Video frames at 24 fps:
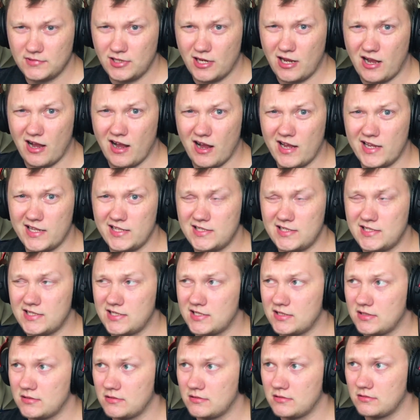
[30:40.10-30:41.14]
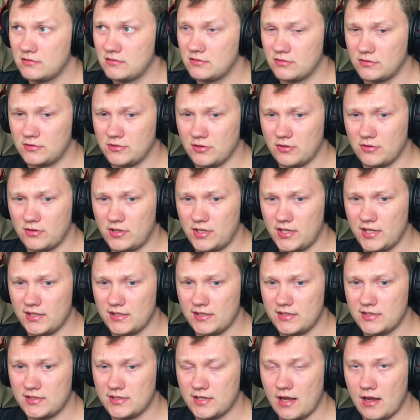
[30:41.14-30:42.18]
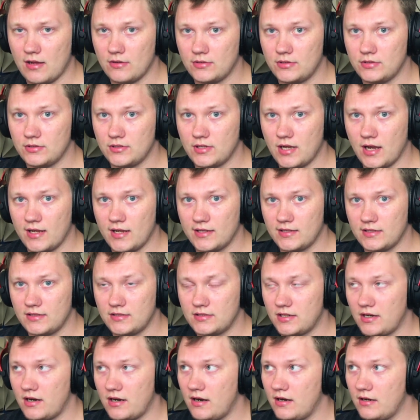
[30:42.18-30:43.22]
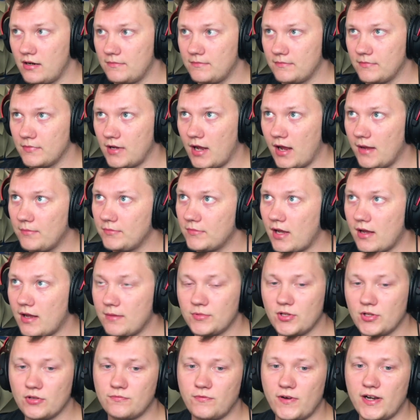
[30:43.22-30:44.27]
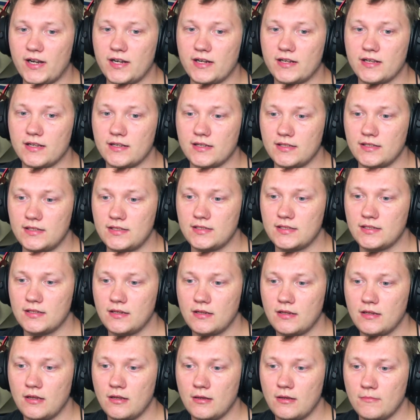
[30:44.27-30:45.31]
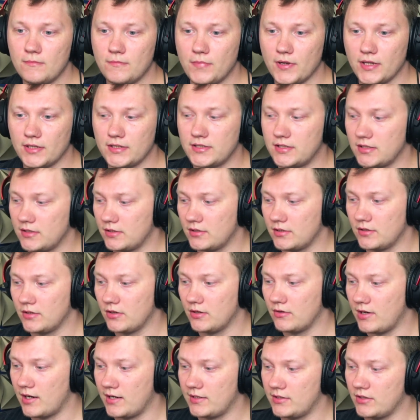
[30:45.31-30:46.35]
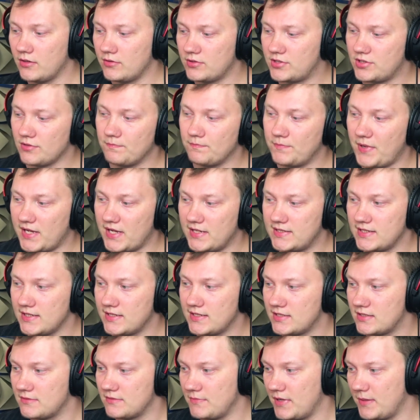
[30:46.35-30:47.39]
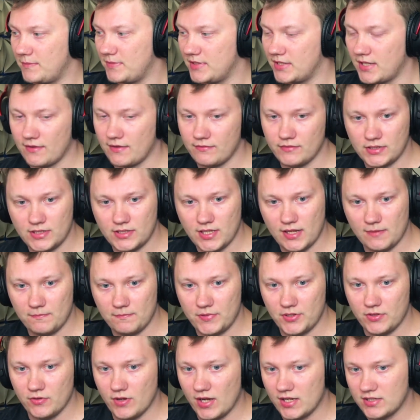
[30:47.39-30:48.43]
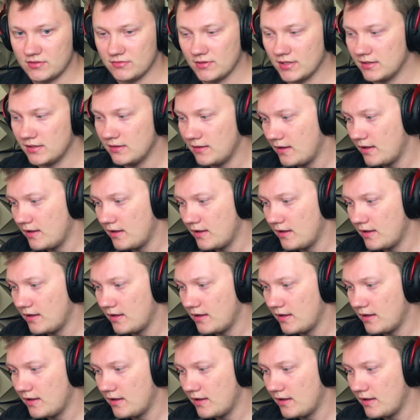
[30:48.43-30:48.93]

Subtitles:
guides, tutorials, how to kind of draw. I'm not very good, but you know, I know some basics. Maybe that would help you as well.